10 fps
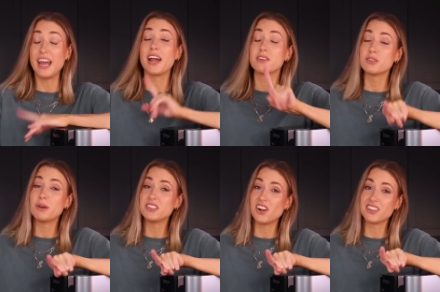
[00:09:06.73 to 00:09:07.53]
And I also
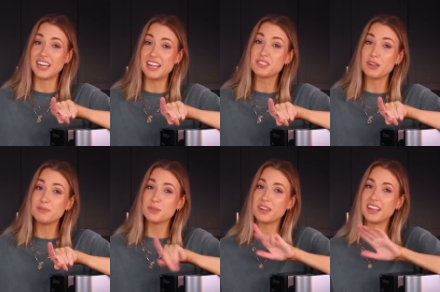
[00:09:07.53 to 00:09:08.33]
bought chocolate ice
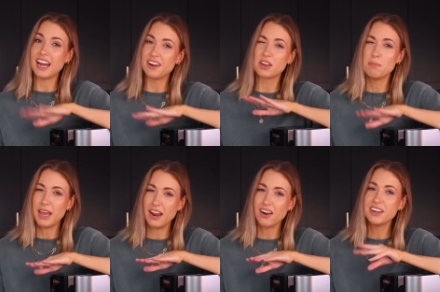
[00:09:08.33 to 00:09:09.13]
cream so we can kind of
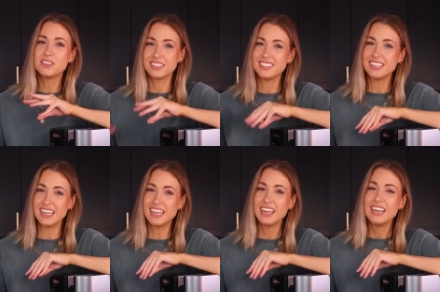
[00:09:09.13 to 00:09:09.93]
compare and just
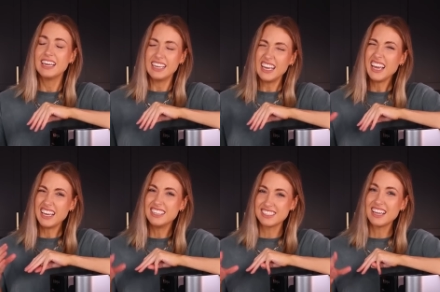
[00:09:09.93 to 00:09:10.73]
see,
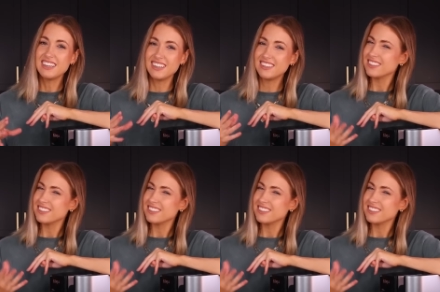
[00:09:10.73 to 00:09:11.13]
is it